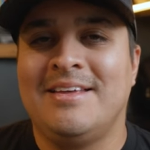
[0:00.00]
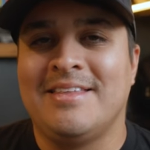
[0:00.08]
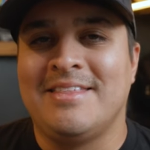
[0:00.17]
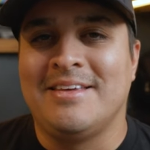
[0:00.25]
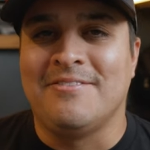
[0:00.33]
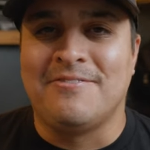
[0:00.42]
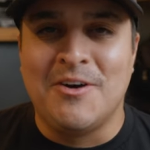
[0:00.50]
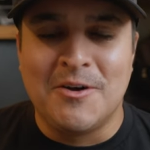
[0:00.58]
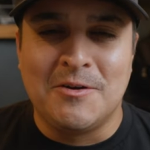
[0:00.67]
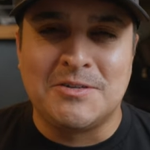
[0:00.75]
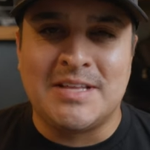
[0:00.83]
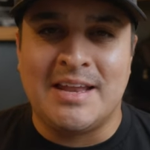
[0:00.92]
the
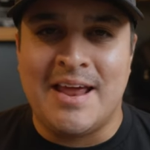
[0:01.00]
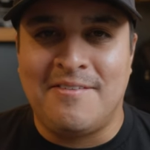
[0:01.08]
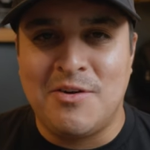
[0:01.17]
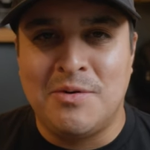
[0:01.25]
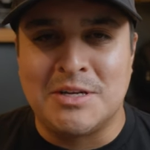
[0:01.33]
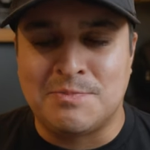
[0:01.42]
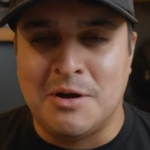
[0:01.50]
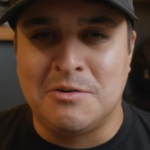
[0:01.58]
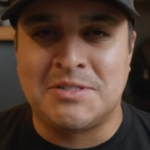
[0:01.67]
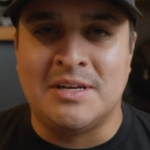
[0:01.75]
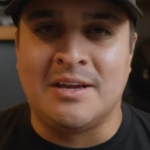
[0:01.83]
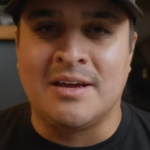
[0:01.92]
photos that everyone is
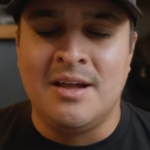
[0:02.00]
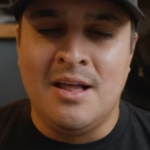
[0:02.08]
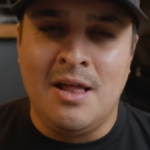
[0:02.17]
posting